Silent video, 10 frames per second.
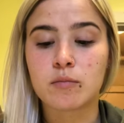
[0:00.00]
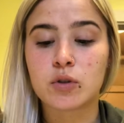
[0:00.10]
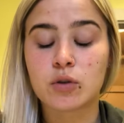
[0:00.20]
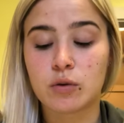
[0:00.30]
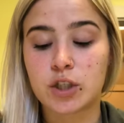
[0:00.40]

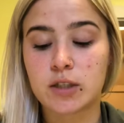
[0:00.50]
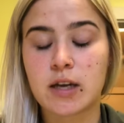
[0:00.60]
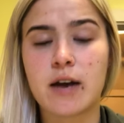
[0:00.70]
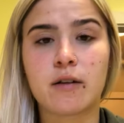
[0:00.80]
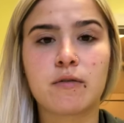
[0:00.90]
So it just
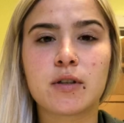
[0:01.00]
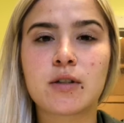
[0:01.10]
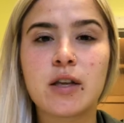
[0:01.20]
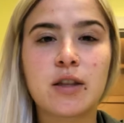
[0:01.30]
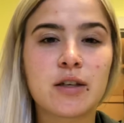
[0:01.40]
kind of,
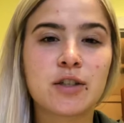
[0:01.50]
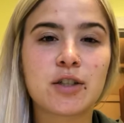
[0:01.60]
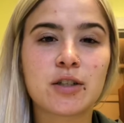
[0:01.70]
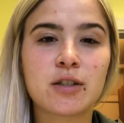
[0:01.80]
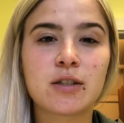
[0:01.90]
the
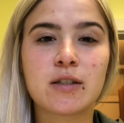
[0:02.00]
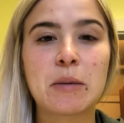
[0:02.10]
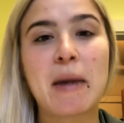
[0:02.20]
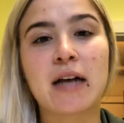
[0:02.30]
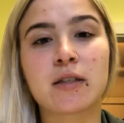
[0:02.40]
insurance
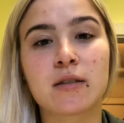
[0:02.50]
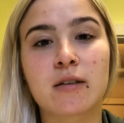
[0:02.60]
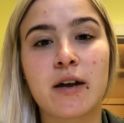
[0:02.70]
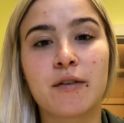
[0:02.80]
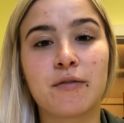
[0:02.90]
in Mass is
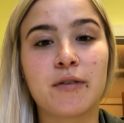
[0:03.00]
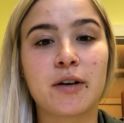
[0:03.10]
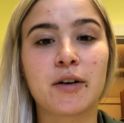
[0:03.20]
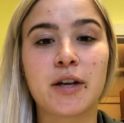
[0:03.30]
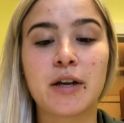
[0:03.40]
kind of
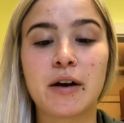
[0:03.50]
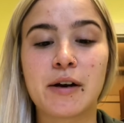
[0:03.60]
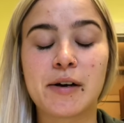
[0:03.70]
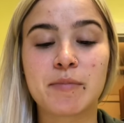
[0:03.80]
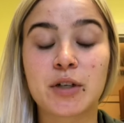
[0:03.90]
very
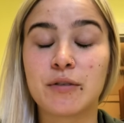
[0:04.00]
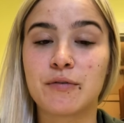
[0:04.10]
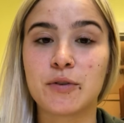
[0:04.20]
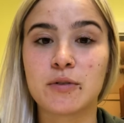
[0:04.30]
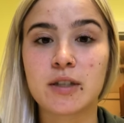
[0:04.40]

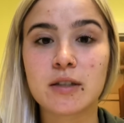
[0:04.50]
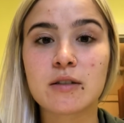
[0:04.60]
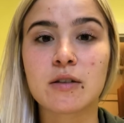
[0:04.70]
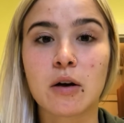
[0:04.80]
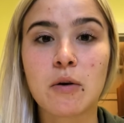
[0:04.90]
confusing.
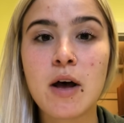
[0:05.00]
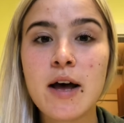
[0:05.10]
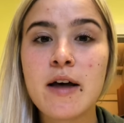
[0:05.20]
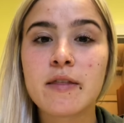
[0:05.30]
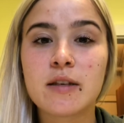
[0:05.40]
So
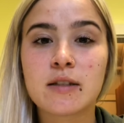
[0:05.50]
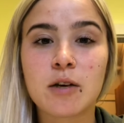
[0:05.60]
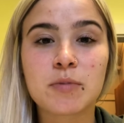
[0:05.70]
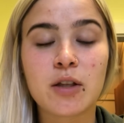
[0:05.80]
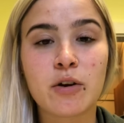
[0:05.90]
this
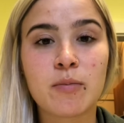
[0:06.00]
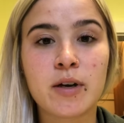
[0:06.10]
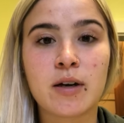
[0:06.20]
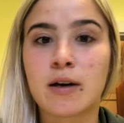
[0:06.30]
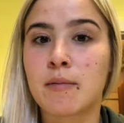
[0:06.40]
helped a little
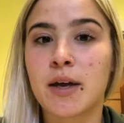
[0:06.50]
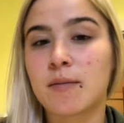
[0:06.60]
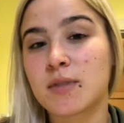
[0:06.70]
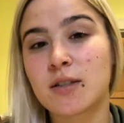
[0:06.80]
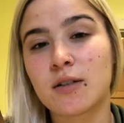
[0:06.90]
bit. I
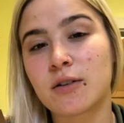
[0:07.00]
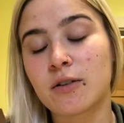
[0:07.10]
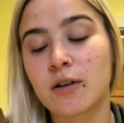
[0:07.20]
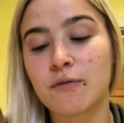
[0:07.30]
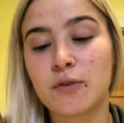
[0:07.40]
am still a little
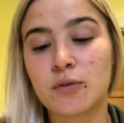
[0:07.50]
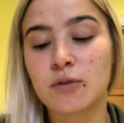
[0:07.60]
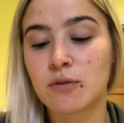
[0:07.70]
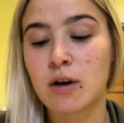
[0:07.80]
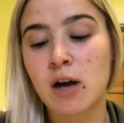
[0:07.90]
confused,
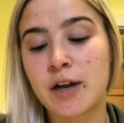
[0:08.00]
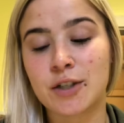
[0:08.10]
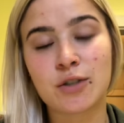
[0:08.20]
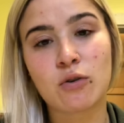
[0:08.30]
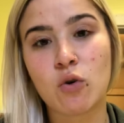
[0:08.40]
so I'll kind of
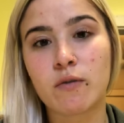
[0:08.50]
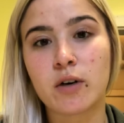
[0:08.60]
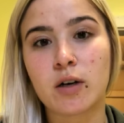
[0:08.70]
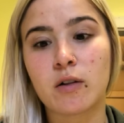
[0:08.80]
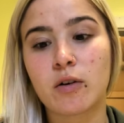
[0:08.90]
just go
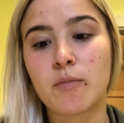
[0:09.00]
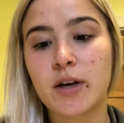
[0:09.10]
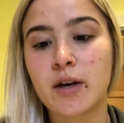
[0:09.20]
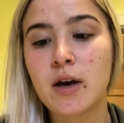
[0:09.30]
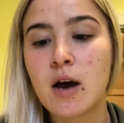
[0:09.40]
over it a little bit.